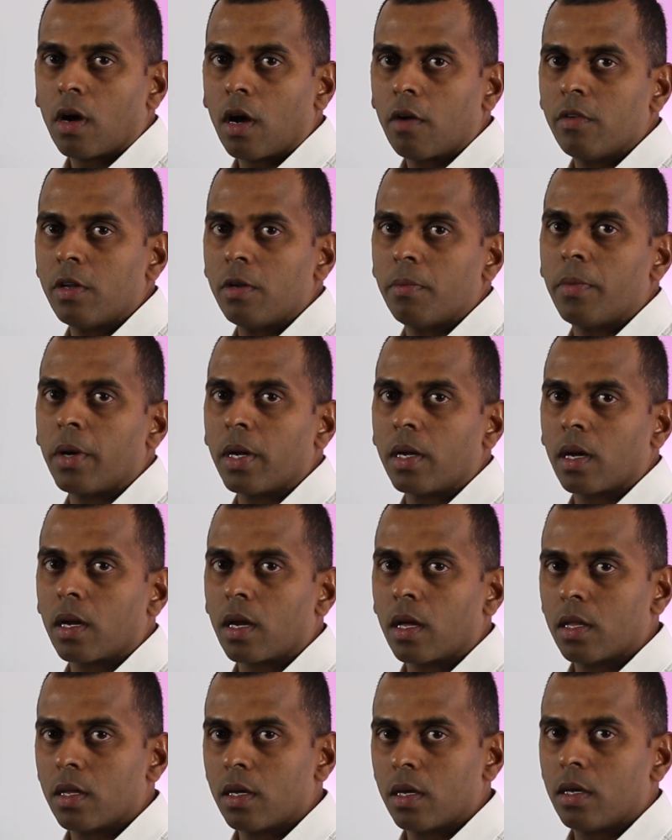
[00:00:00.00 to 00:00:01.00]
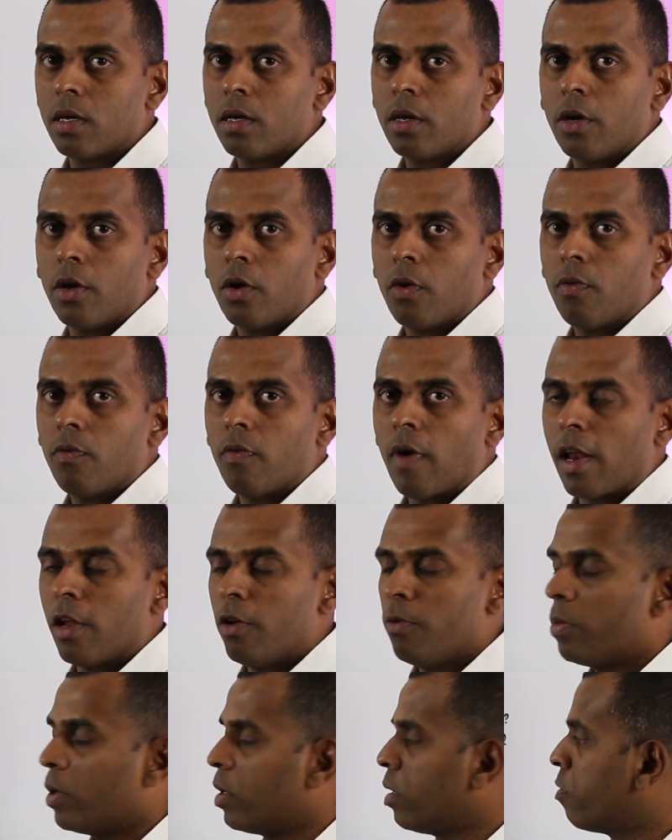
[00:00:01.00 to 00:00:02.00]
I will bring another
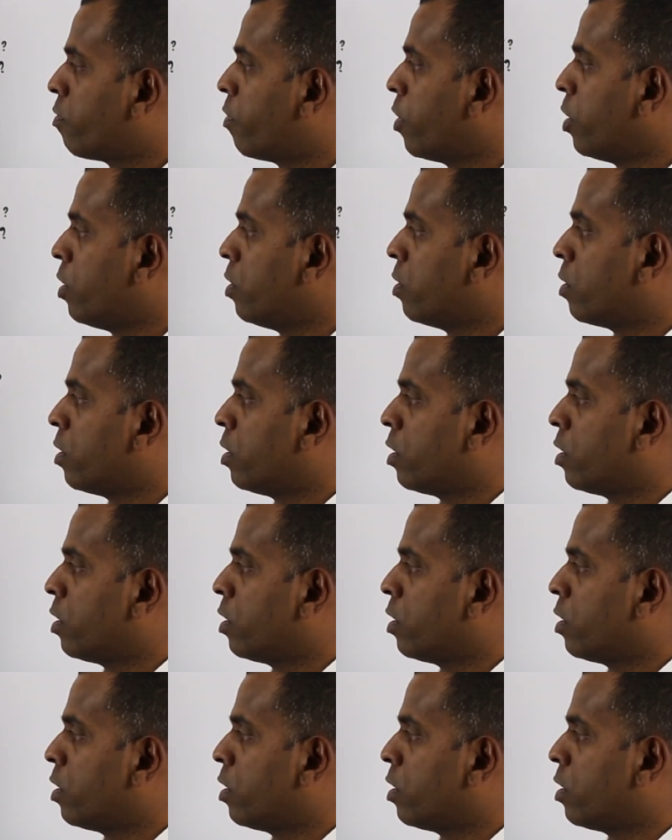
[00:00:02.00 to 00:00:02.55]
valuable video